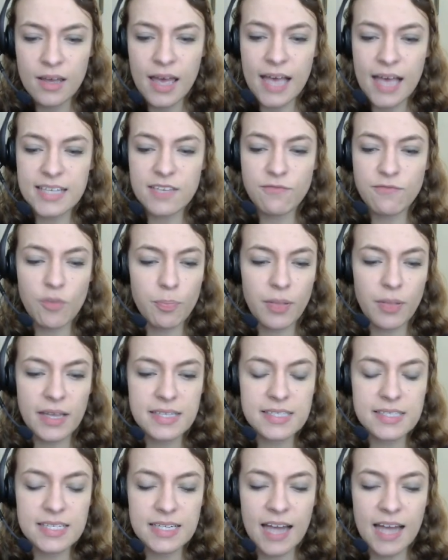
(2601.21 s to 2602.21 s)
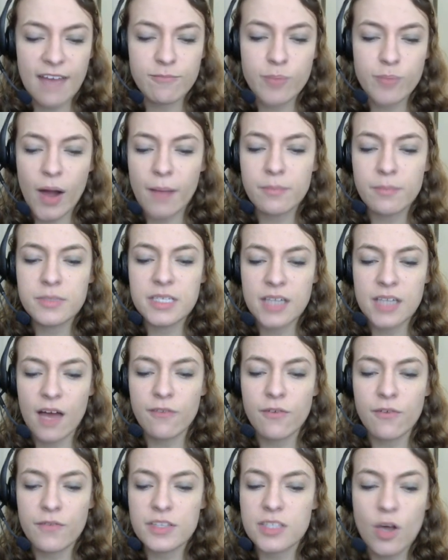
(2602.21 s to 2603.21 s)
as if the place didn't have problems enough
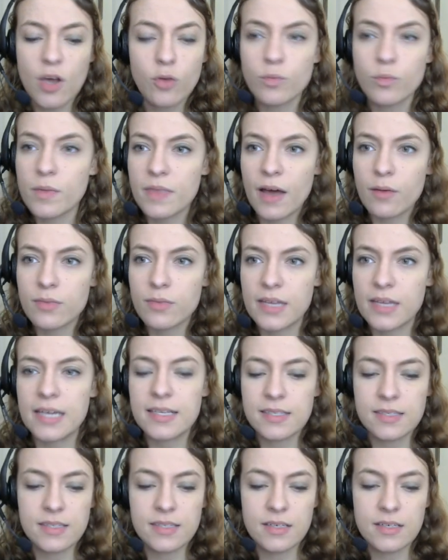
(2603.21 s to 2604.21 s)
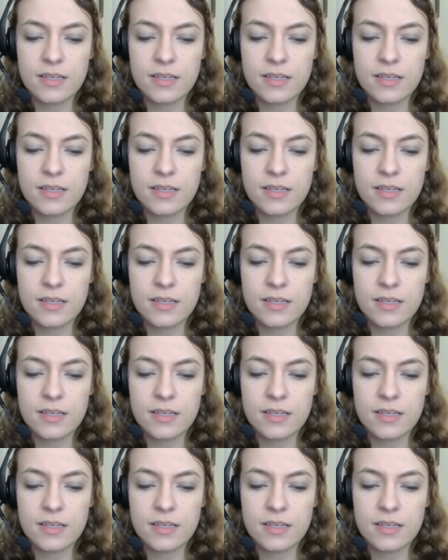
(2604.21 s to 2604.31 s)
of its own without this.